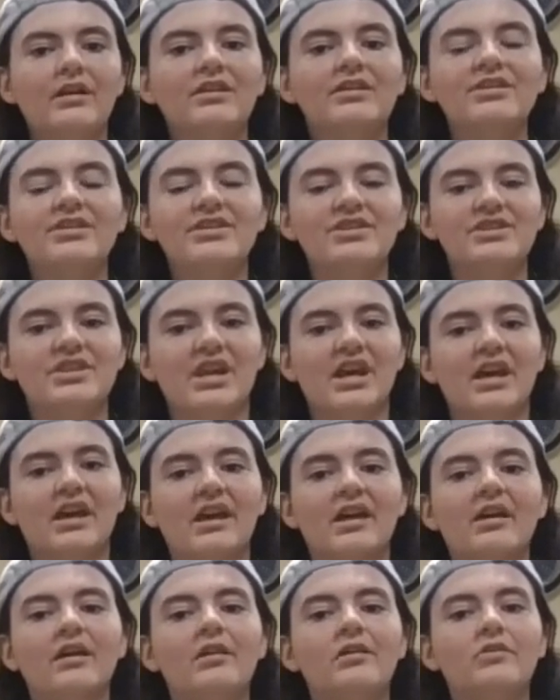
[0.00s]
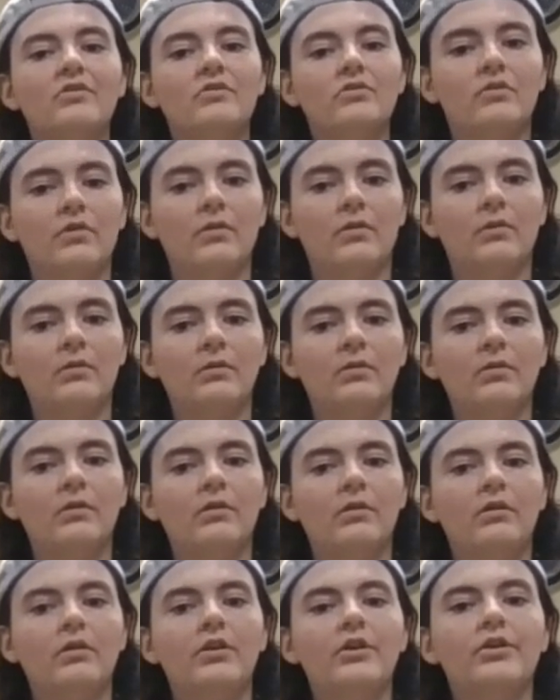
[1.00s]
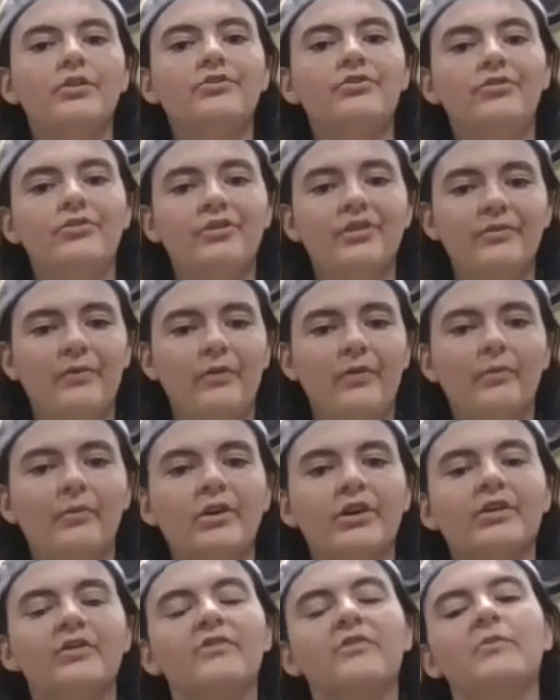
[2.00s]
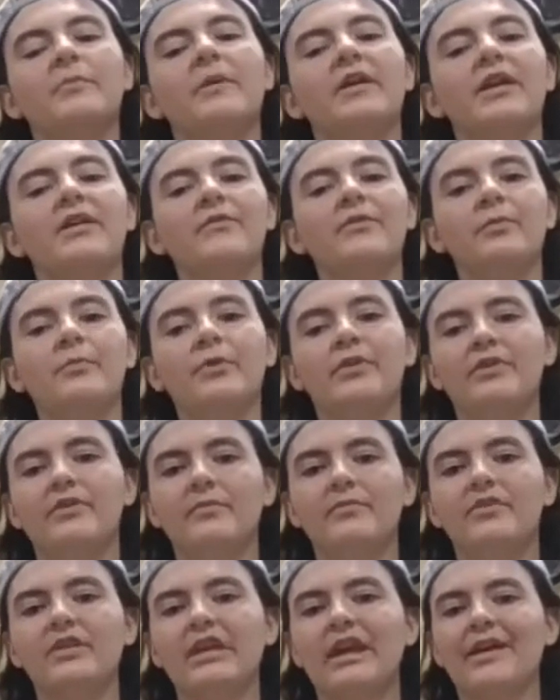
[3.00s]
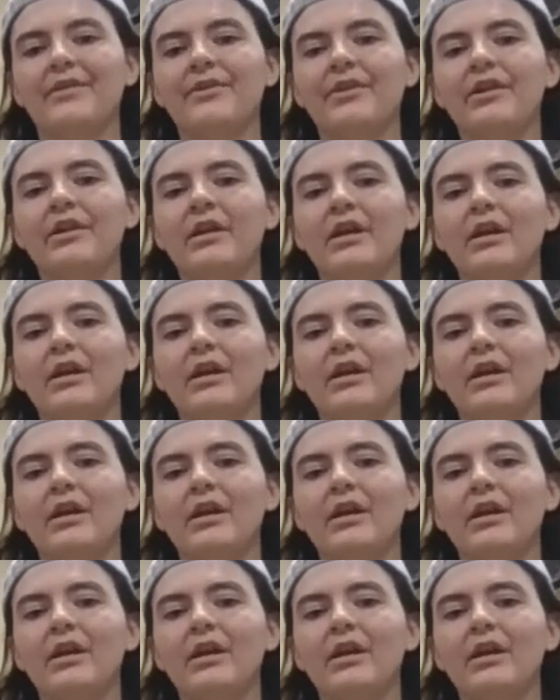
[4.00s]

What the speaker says: she, do. Two different words, but if you put them together,